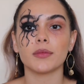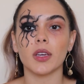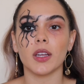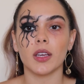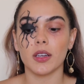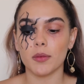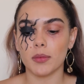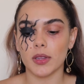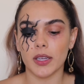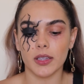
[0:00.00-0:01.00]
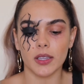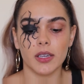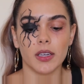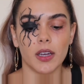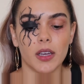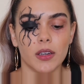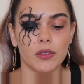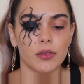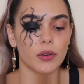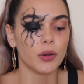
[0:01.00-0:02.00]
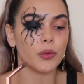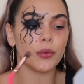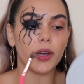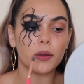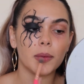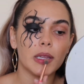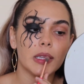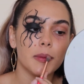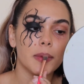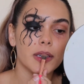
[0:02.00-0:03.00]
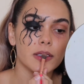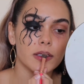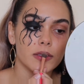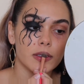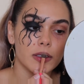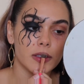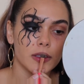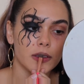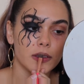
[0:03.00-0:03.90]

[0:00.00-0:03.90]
And I'm gonna blend that kind of around my lip as if like